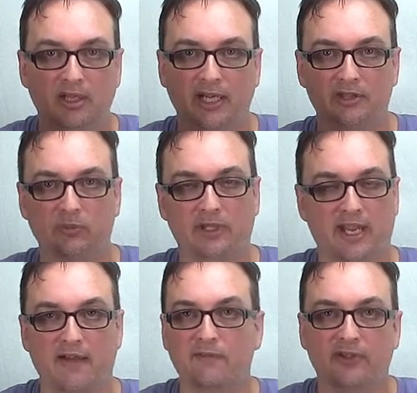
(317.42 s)
and you want
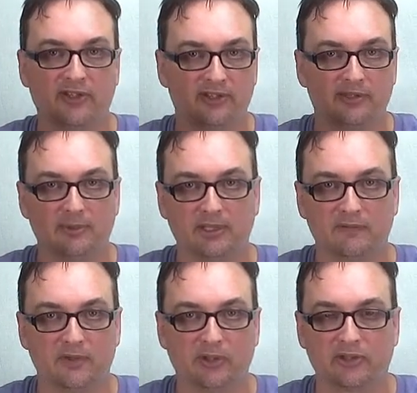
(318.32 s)
everything to be
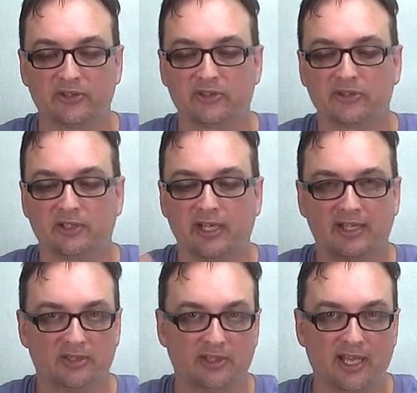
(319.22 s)
in focus, the
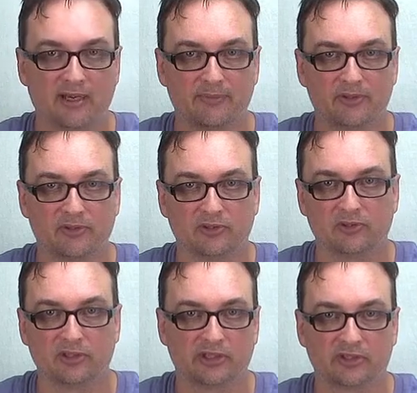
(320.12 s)
Ansel Adams sort of
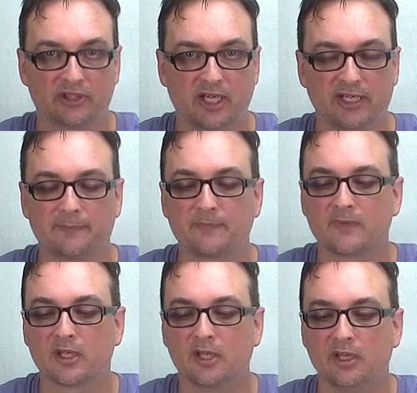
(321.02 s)
looking shot,
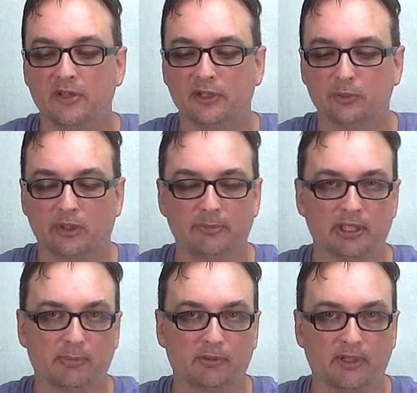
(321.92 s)
then you want to
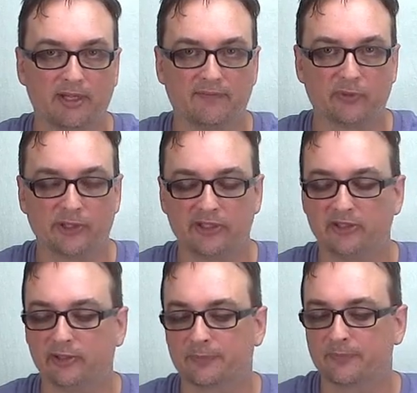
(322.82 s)
be up around
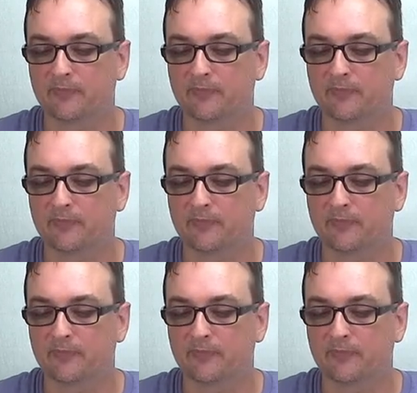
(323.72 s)
f/22.